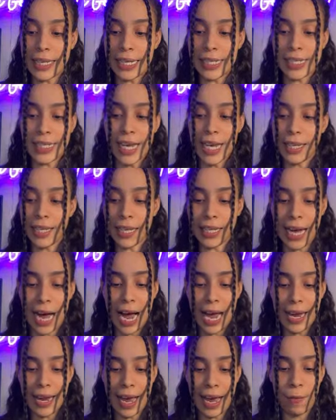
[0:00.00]
I said,
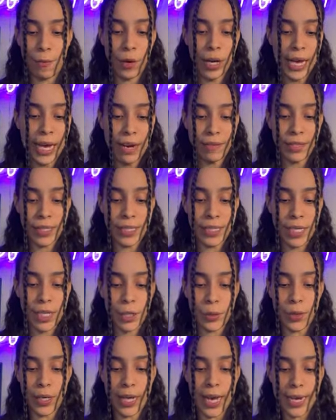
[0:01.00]
will I ever see
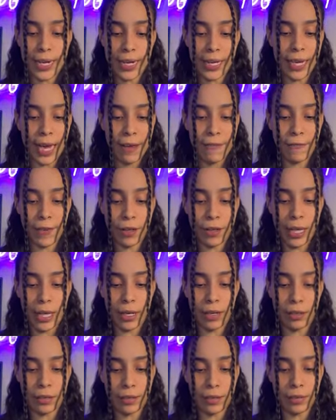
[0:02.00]
you again? Like, I feel
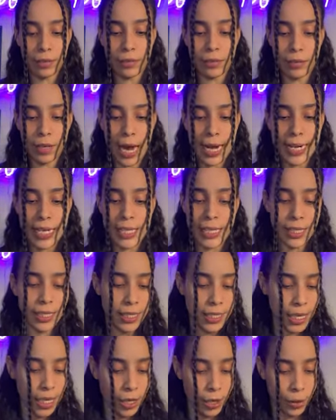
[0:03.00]
like I need to
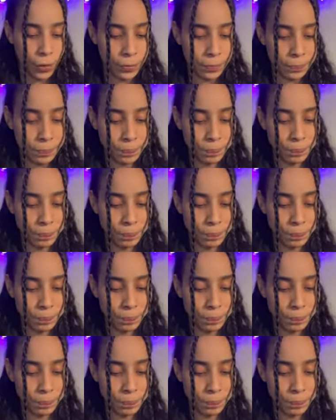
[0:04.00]
see you.